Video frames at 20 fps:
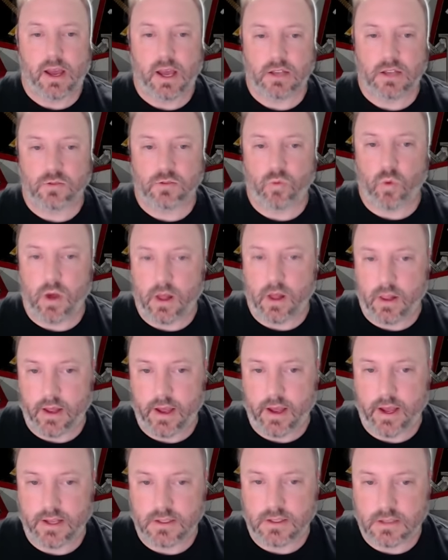as well
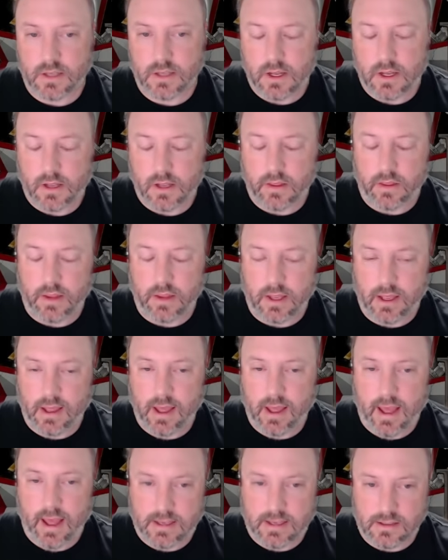as the
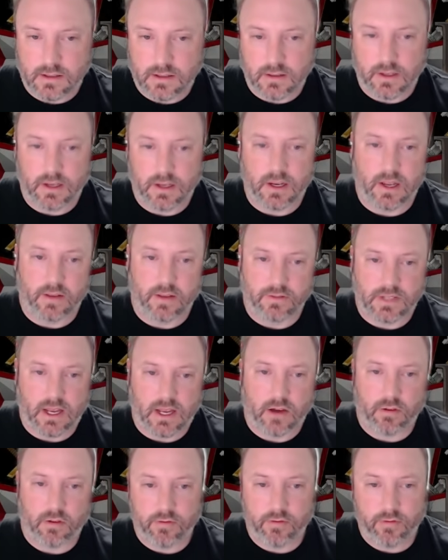Castellan gives
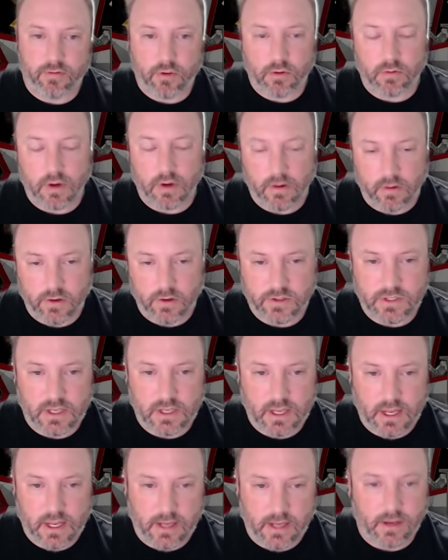out full rerolls
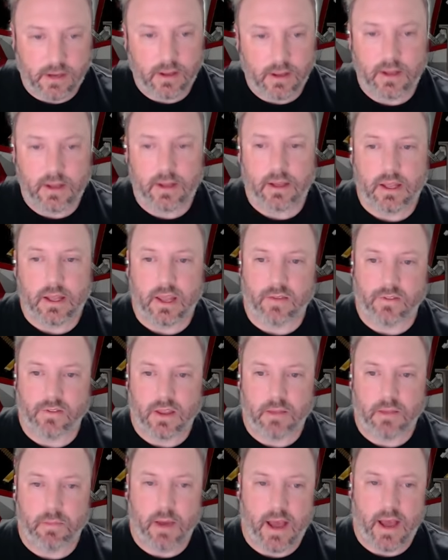to hit if
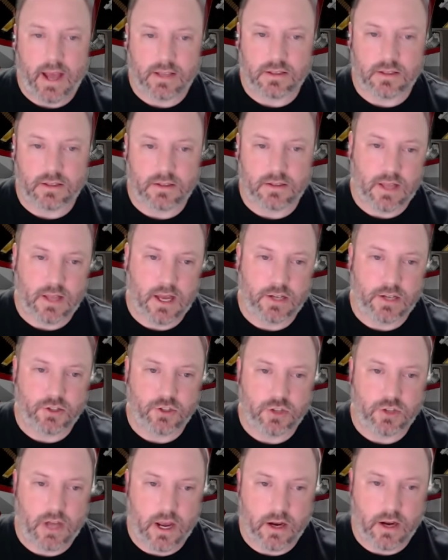he passes that
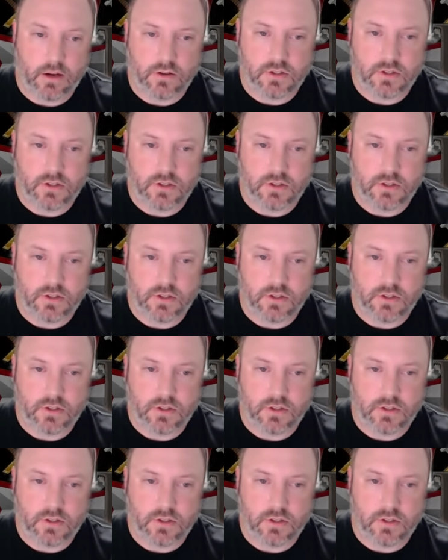check.